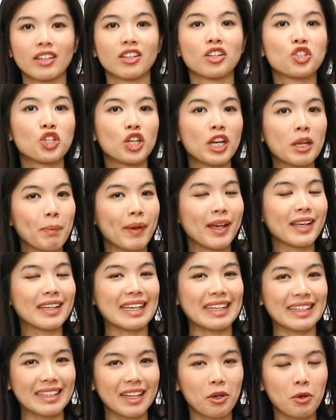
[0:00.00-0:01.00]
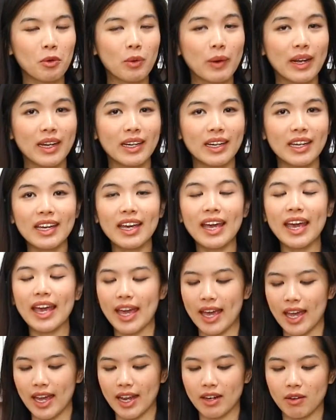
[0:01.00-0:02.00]
the chili paste is now ready,
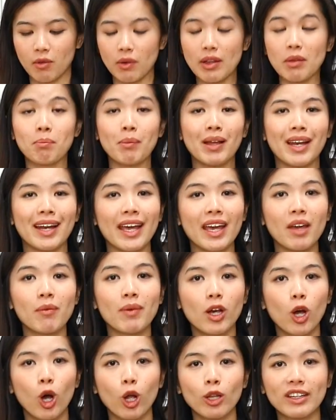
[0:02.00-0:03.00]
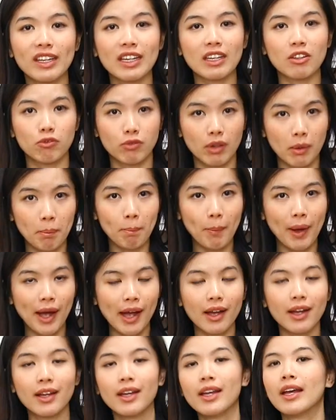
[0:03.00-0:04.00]
and in Malay we call this
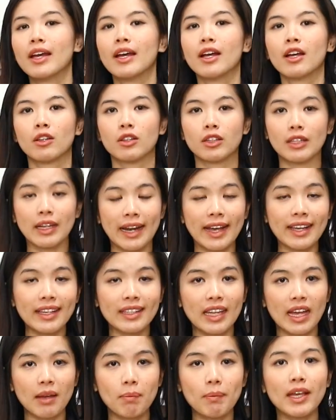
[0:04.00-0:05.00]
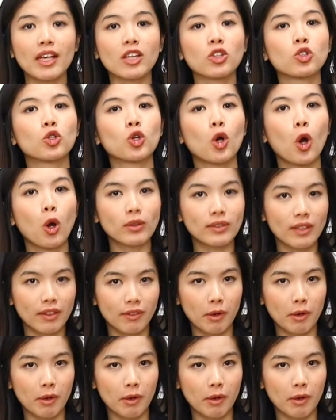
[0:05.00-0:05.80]
rempah. The next step is to cook the